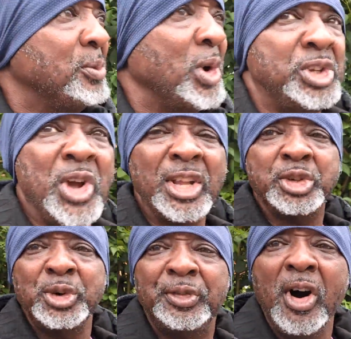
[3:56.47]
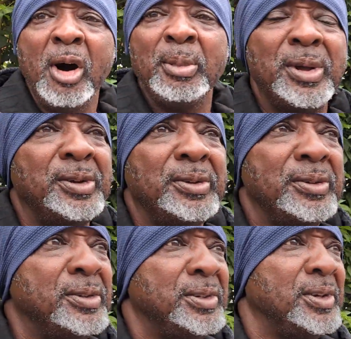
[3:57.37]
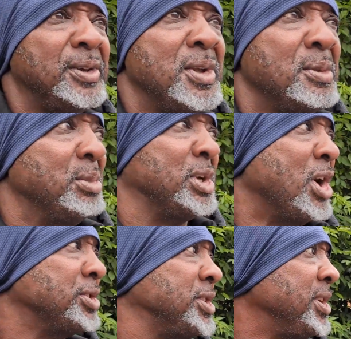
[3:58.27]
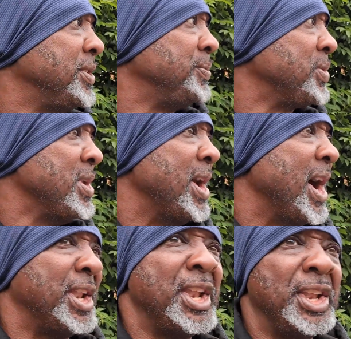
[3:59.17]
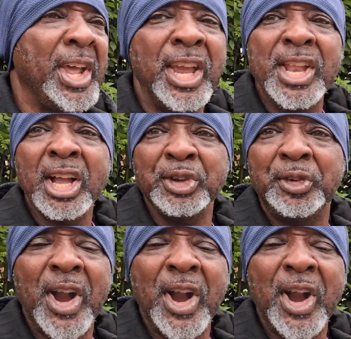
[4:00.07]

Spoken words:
What are you trying to reform? Because at the end of the day, Nigel